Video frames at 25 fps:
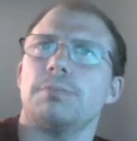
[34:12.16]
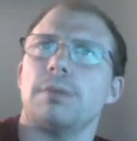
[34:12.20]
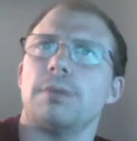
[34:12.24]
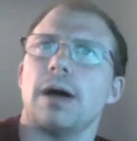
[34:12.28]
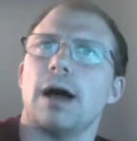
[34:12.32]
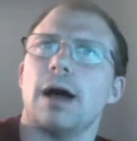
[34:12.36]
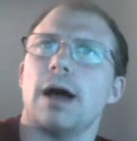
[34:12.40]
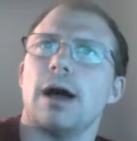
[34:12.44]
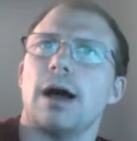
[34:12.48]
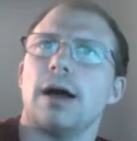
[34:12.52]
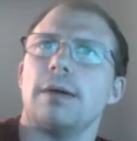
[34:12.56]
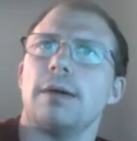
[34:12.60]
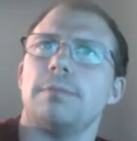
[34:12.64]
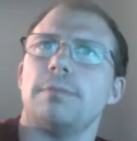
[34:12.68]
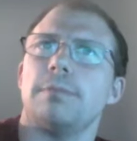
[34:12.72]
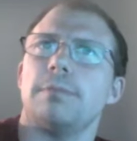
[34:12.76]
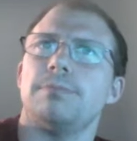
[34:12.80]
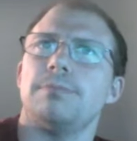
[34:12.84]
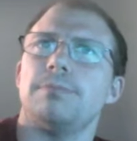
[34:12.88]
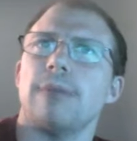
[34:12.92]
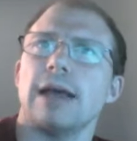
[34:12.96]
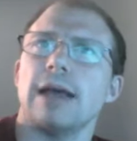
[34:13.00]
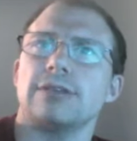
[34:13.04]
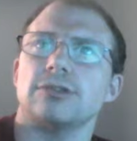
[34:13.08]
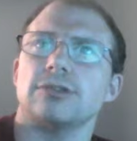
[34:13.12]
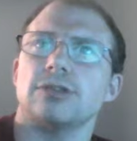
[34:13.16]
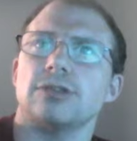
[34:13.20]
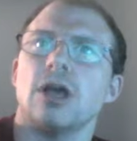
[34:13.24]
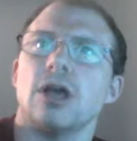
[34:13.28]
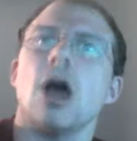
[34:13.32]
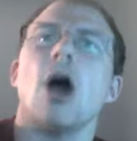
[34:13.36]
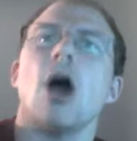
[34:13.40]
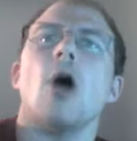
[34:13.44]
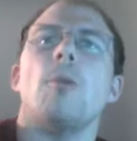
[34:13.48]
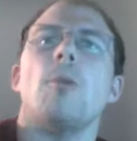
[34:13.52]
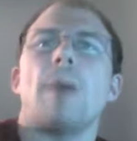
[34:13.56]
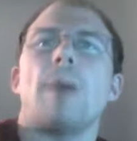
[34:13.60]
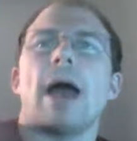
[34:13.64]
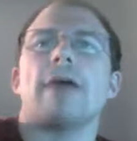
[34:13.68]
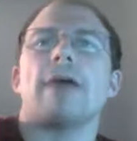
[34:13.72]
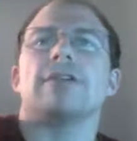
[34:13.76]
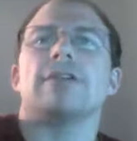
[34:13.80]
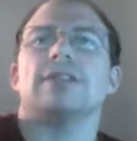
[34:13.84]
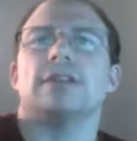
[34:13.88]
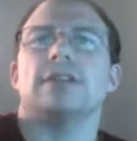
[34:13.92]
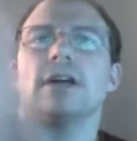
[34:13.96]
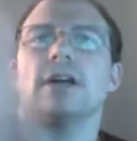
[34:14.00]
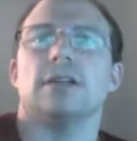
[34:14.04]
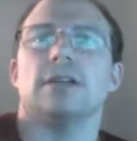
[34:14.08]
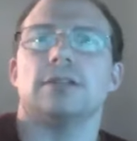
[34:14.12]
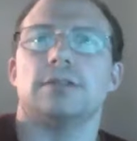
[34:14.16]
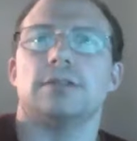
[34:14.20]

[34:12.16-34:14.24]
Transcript: uh, matches? I think Monte oh, Carlo oh, Paris is does.